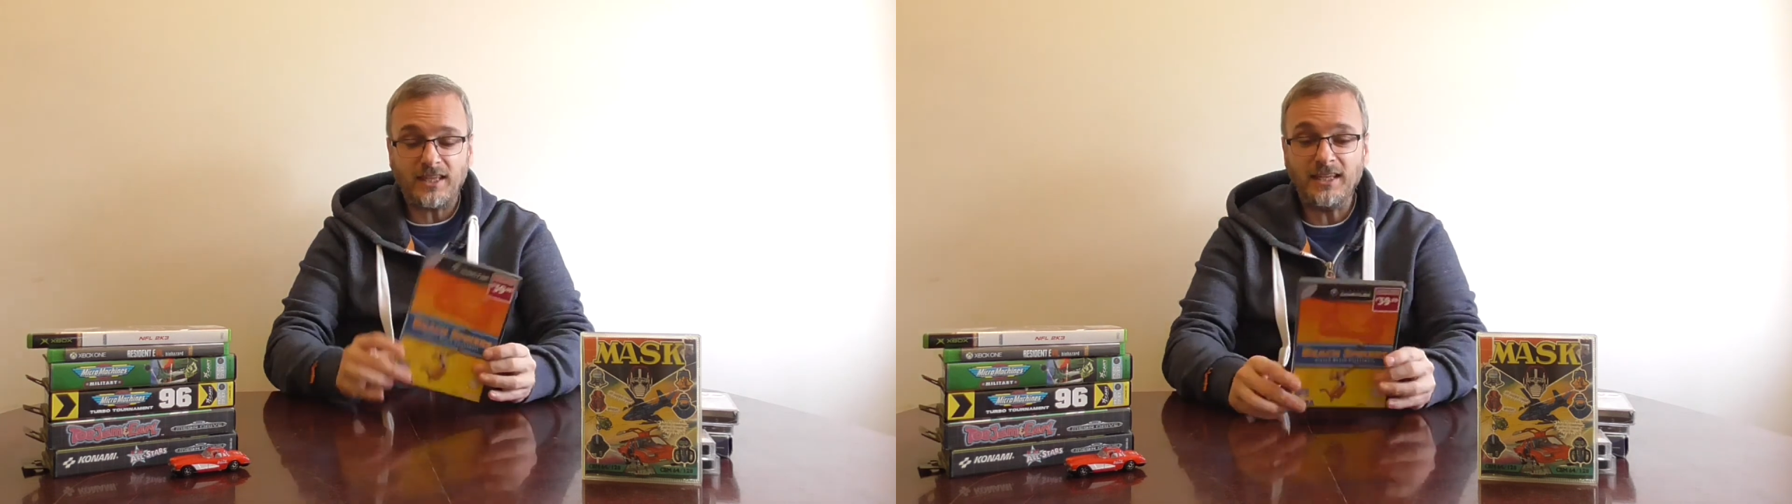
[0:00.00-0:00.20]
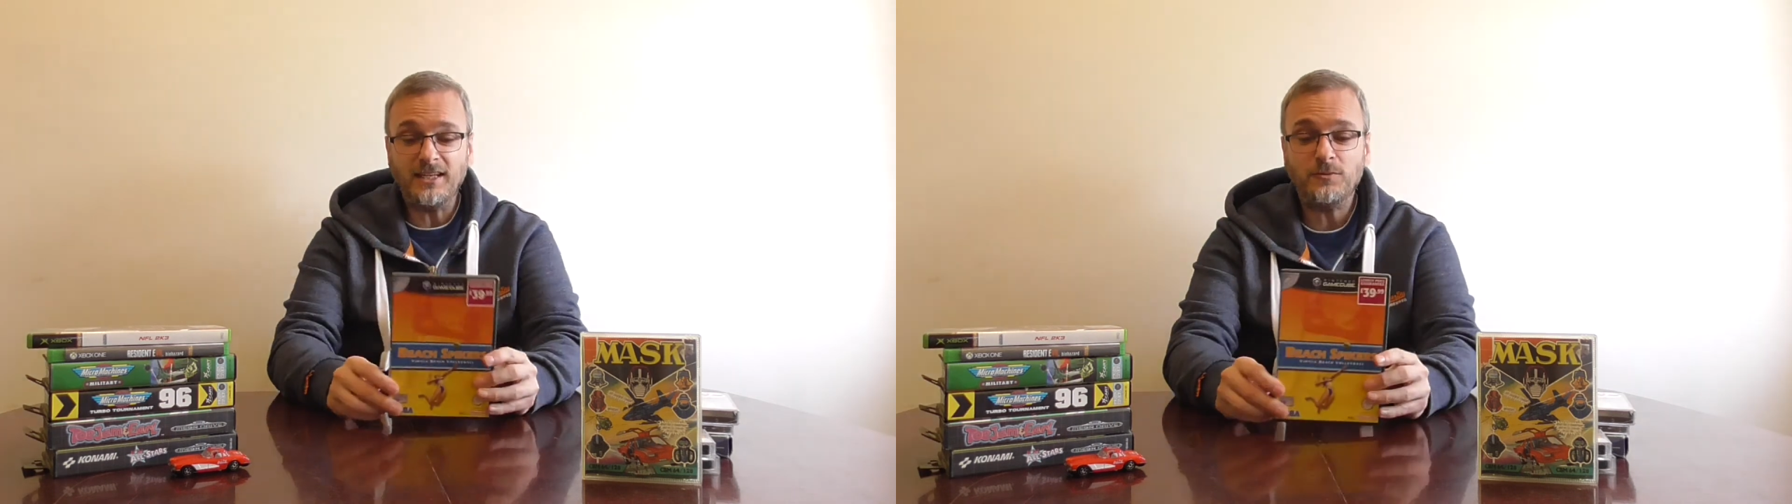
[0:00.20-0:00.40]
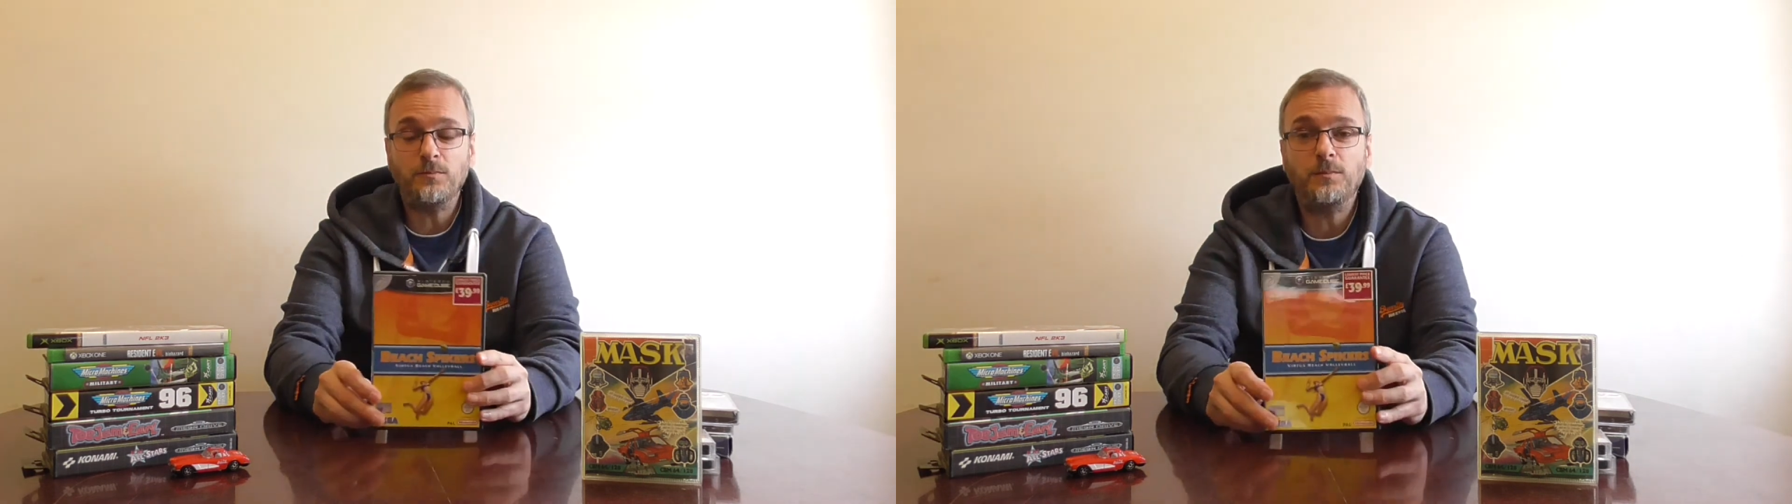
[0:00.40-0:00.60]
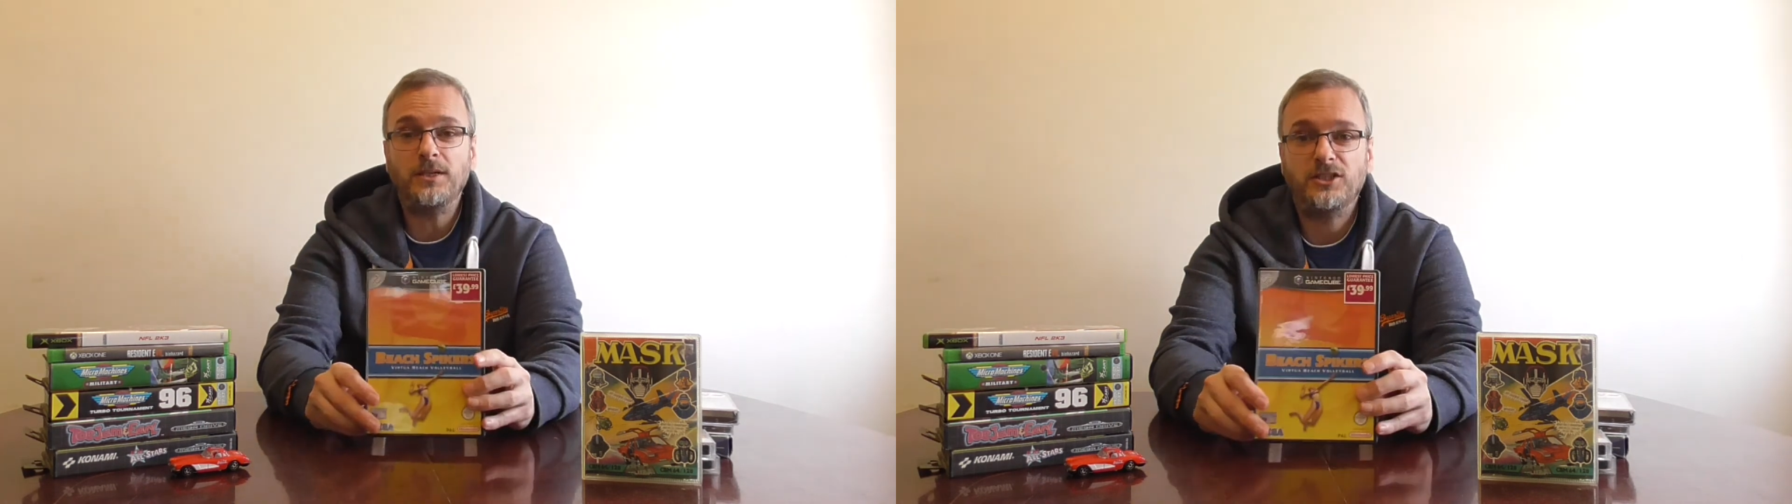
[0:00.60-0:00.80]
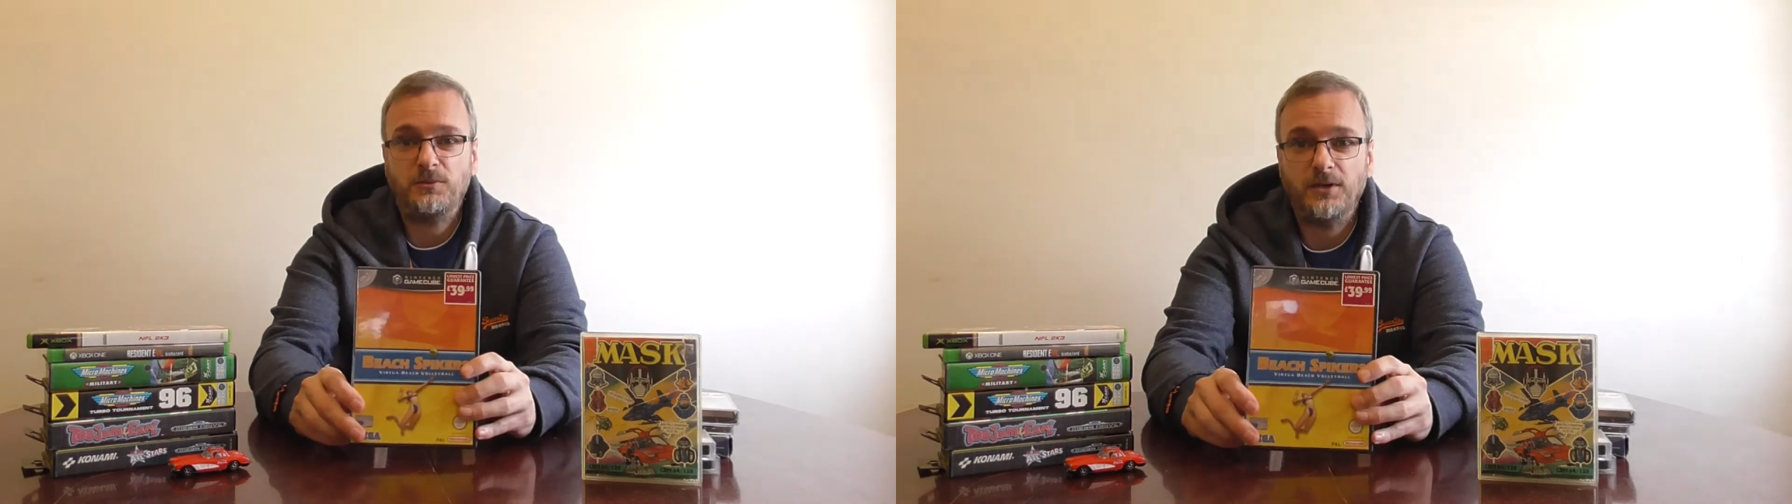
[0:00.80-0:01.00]
Like there's
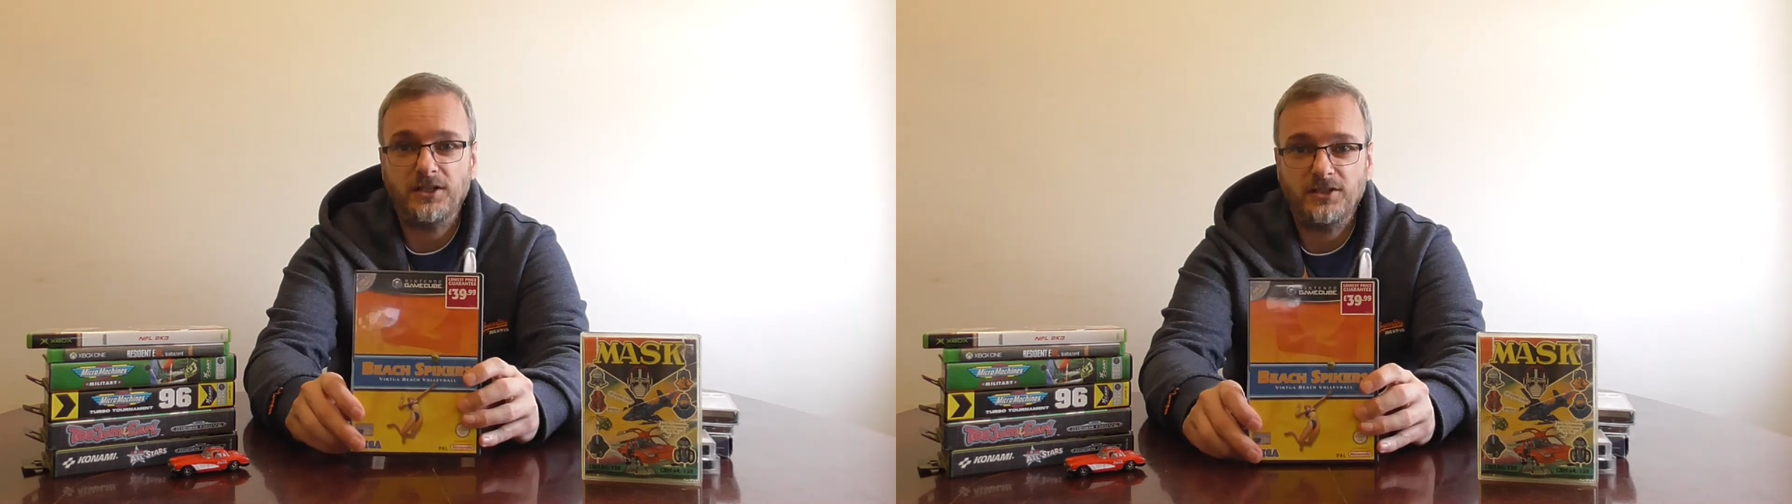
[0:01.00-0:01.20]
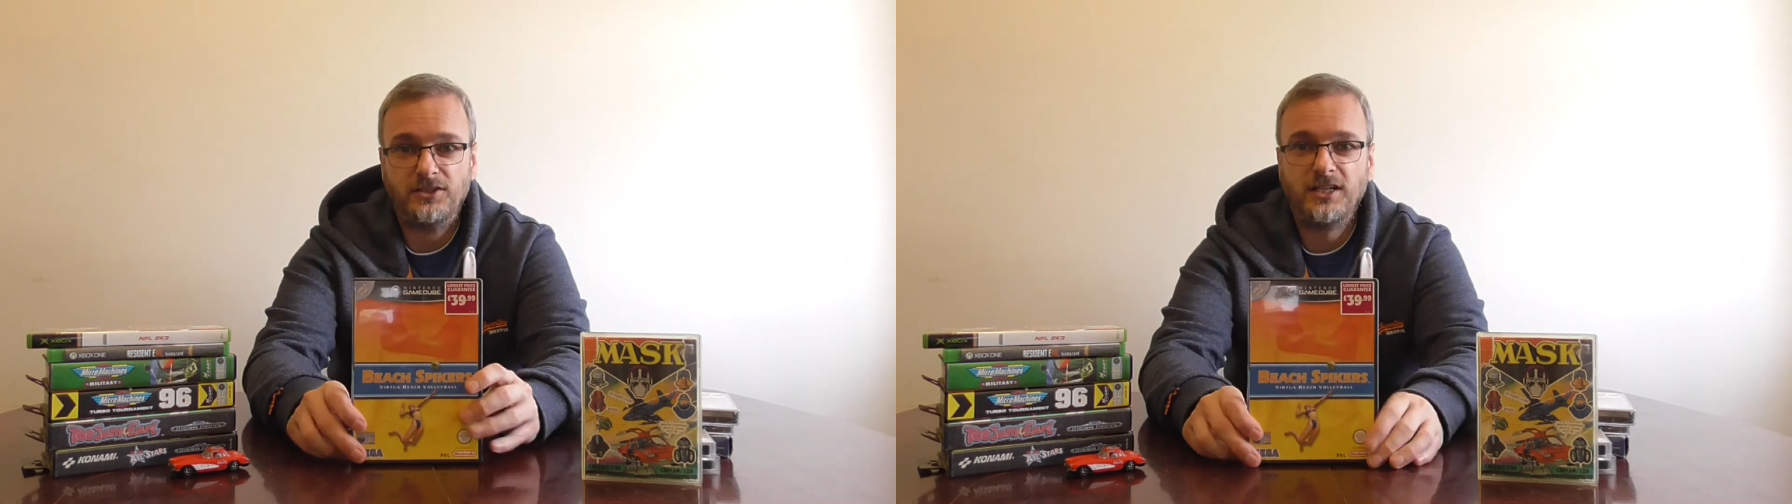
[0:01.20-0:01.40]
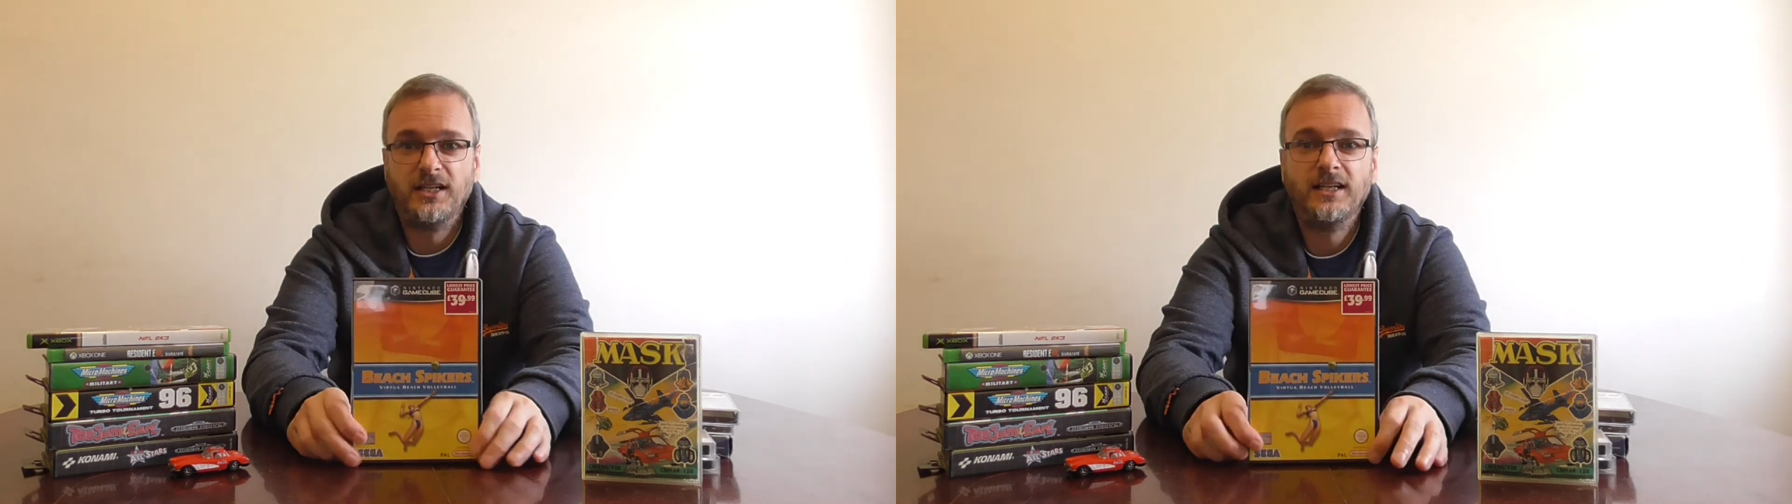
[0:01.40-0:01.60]
Beach Bikers.